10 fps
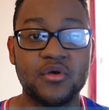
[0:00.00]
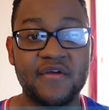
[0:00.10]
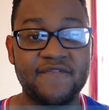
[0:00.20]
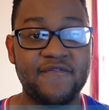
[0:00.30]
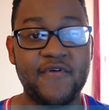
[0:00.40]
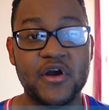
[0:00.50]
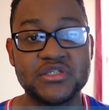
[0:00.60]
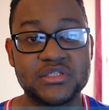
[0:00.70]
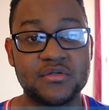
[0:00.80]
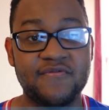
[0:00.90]
the
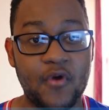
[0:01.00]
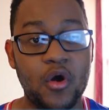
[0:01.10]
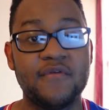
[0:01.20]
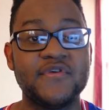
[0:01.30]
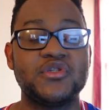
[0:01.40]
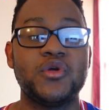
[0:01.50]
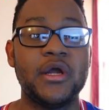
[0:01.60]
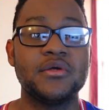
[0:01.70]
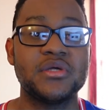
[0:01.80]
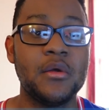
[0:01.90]
first 4 official
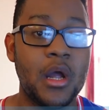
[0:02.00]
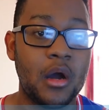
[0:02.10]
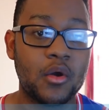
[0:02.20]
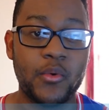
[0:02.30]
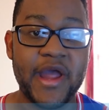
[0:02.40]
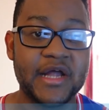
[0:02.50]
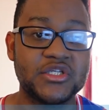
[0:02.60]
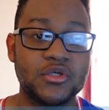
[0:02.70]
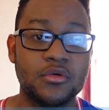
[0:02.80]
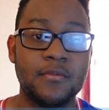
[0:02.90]
trailers I'm going to react
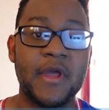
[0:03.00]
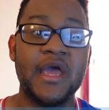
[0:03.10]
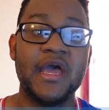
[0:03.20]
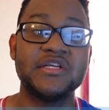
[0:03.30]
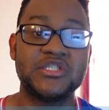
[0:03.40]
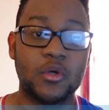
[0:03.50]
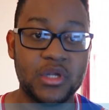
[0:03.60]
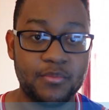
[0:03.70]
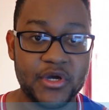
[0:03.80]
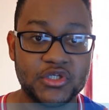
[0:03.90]
to is
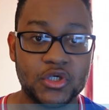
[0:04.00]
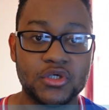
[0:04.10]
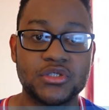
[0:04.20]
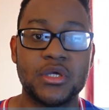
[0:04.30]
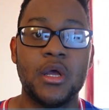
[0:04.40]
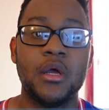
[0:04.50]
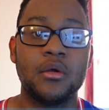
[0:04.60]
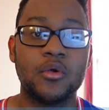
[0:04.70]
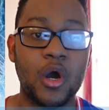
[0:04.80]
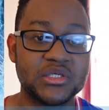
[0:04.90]
Sony Pictures,
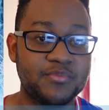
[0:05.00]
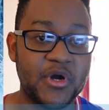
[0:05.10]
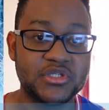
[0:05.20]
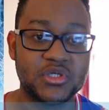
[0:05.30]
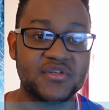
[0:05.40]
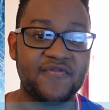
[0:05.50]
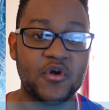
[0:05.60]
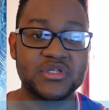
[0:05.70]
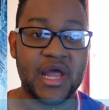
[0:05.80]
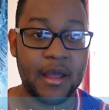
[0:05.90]
Ghostbusters,
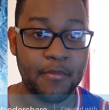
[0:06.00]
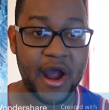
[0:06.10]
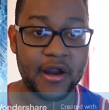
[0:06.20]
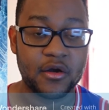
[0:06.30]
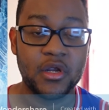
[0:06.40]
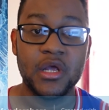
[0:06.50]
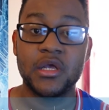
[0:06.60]
Frozen Empire,